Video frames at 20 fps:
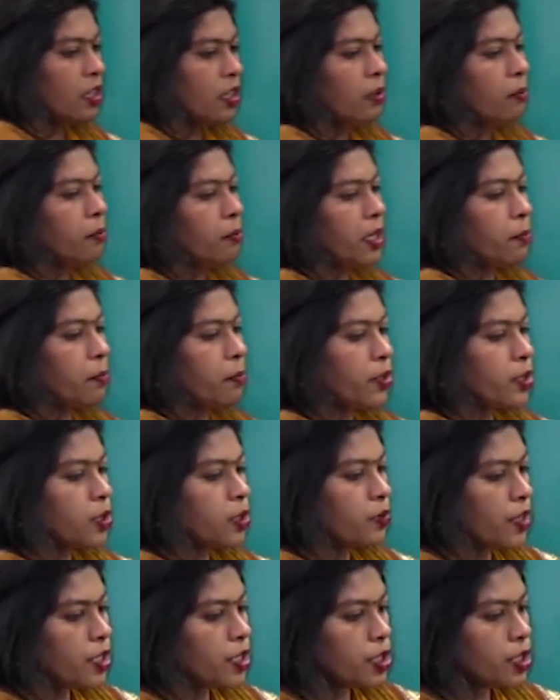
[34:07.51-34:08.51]
but
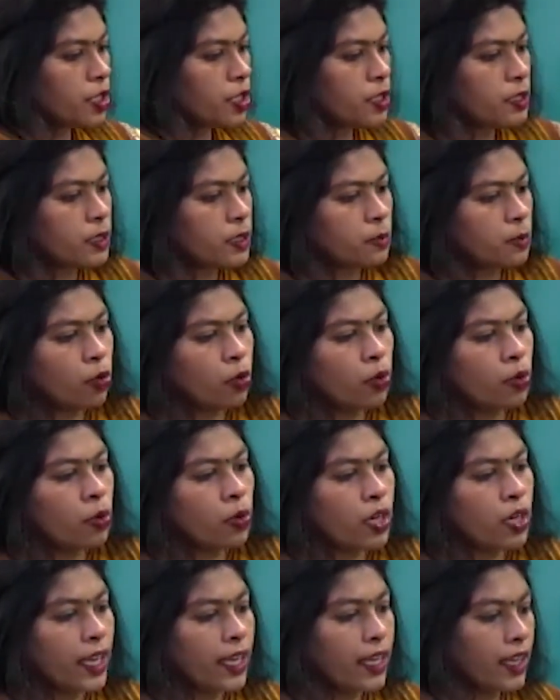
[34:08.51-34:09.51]
persuasion is
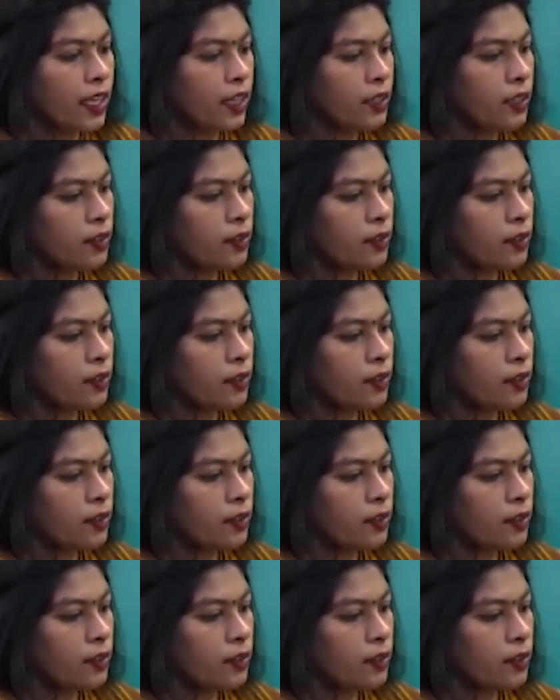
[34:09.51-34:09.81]
more like an,